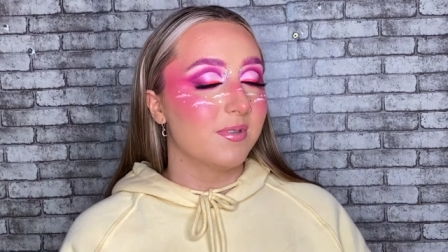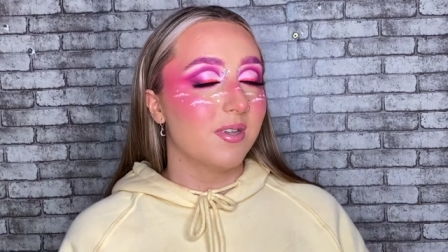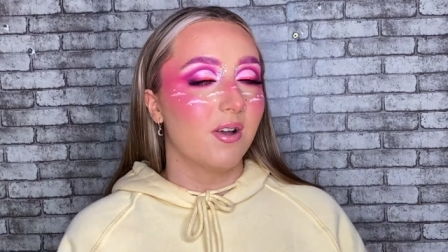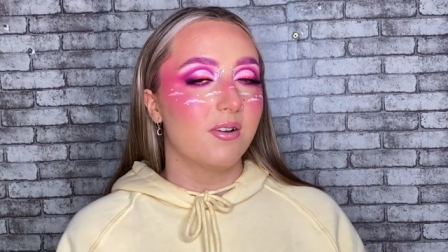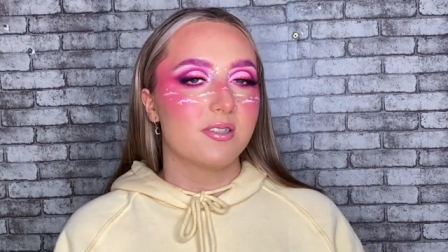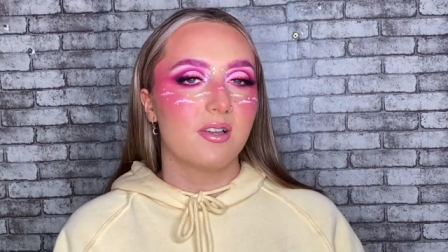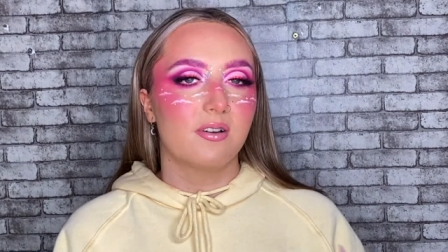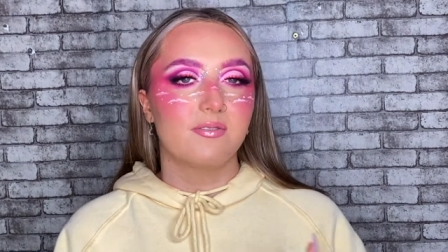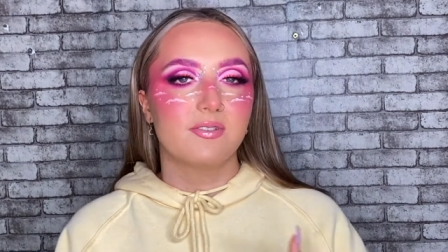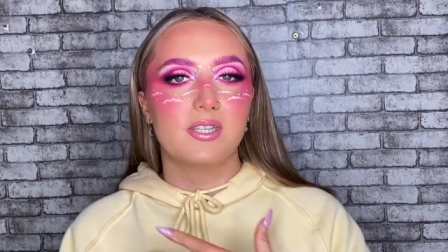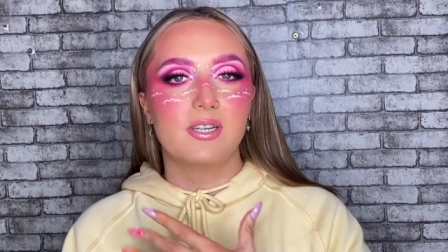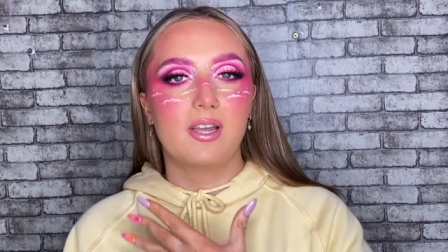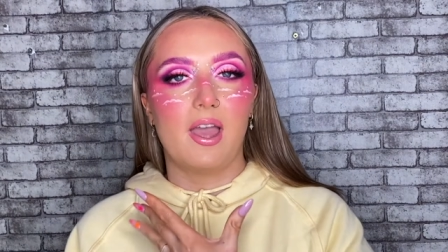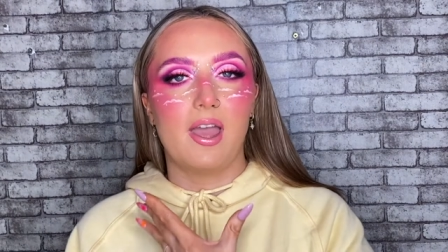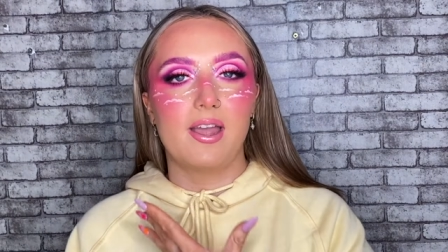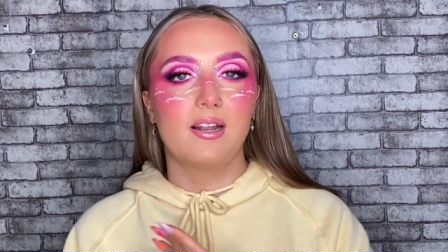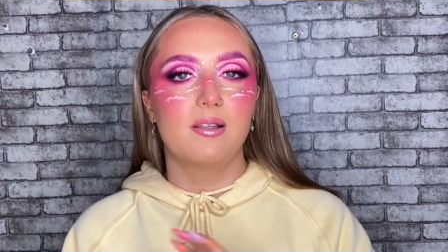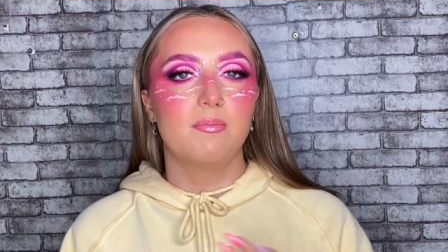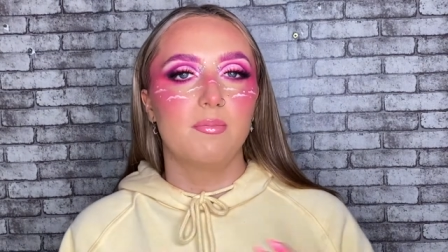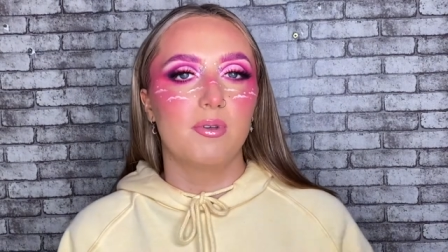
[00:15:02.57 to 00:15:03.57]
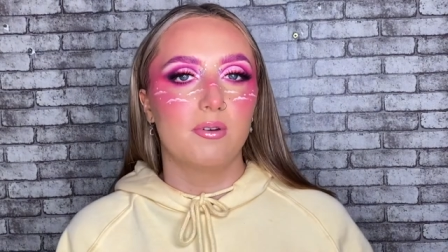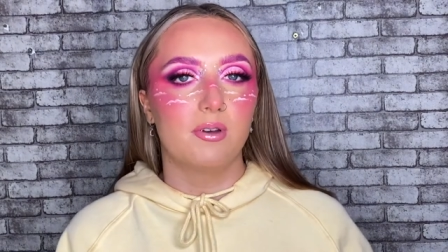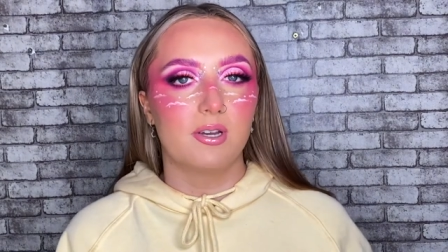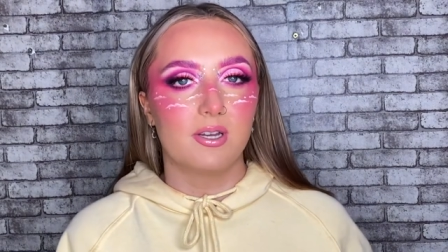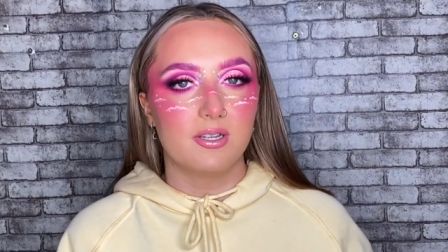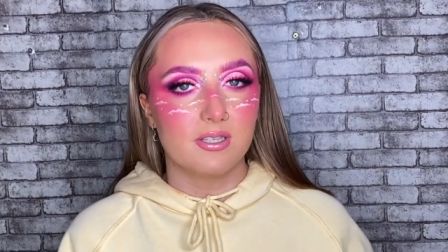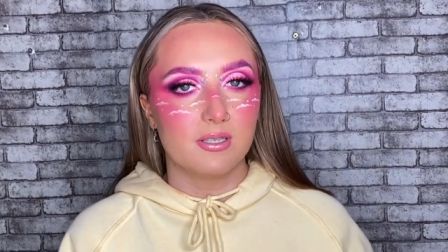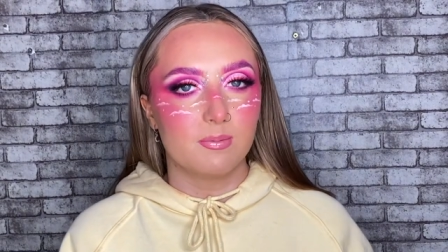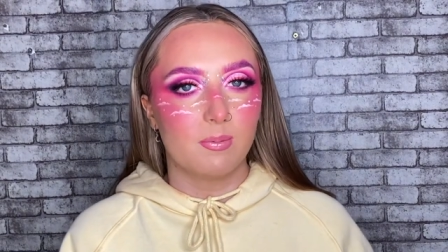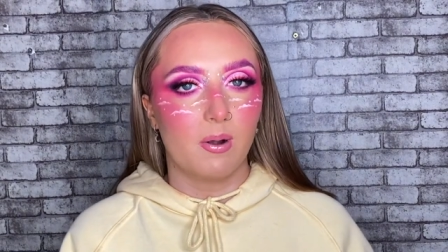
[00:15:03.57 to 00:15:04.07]
So it's obviously Katie Miller
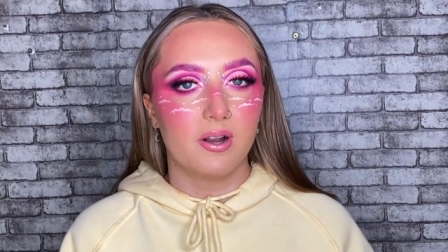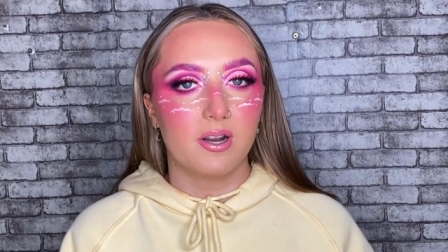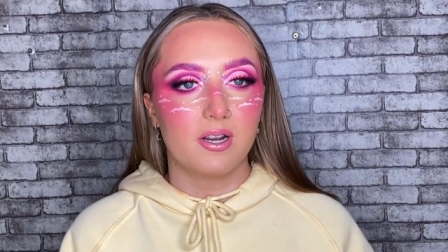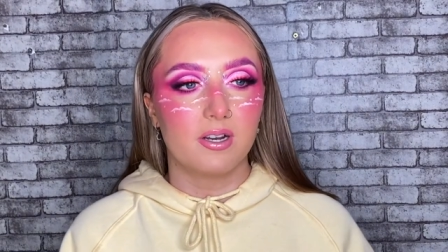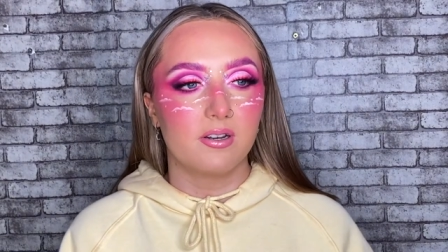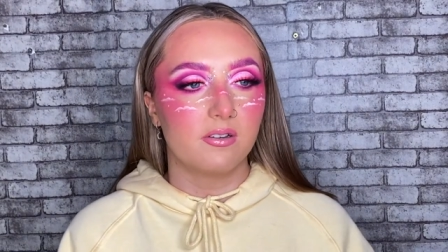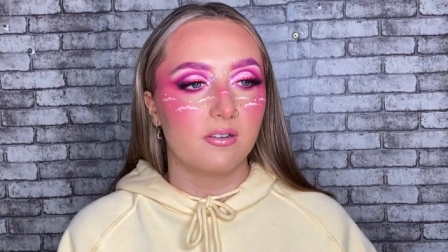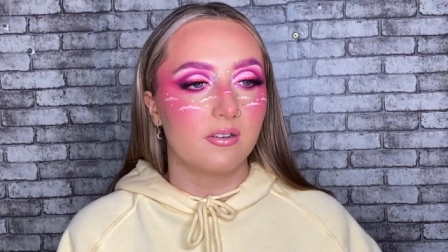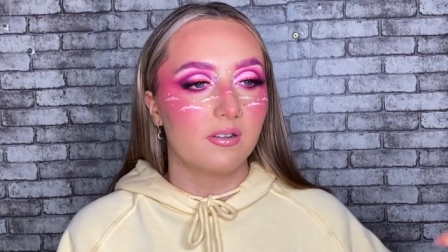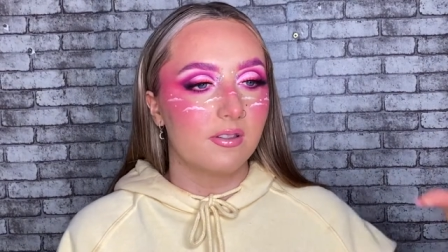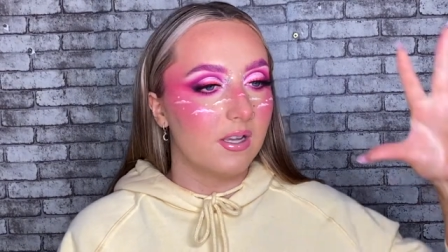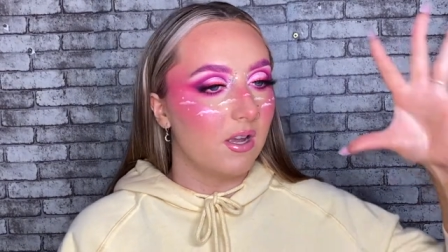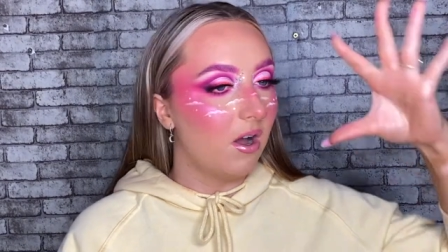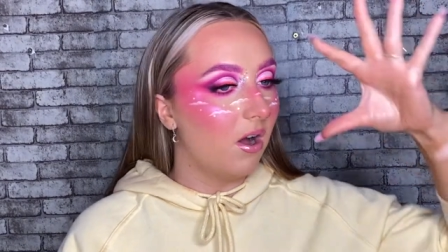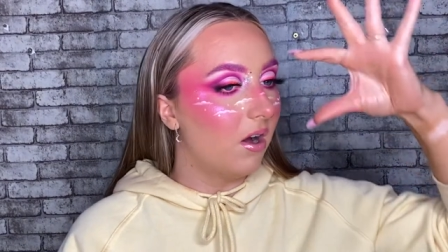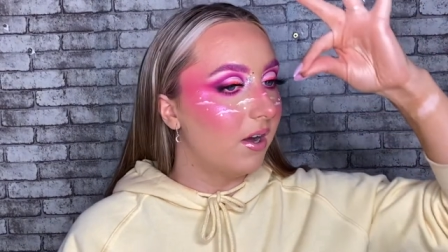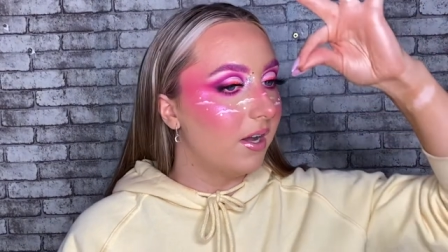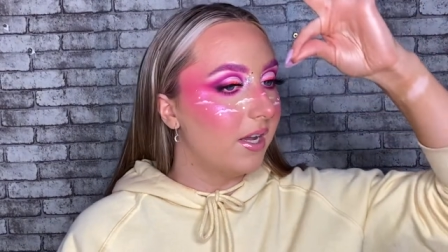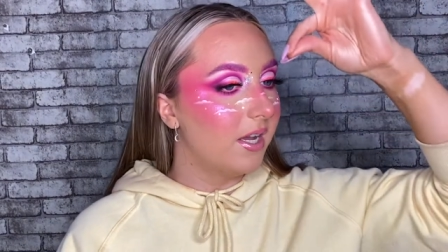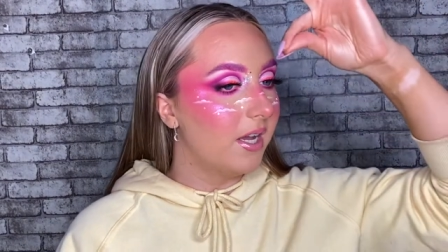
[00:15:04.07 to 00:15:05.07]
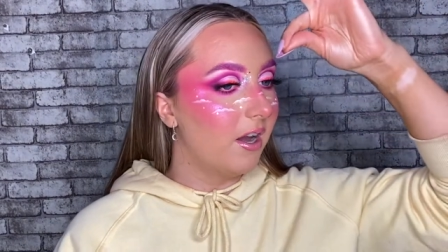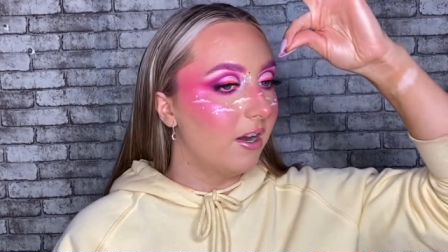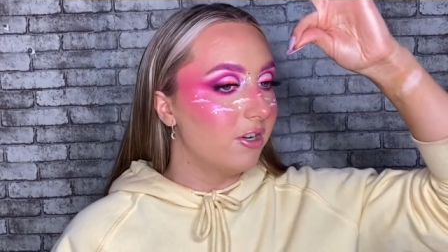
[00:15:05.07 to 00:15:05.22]
inspired the eye.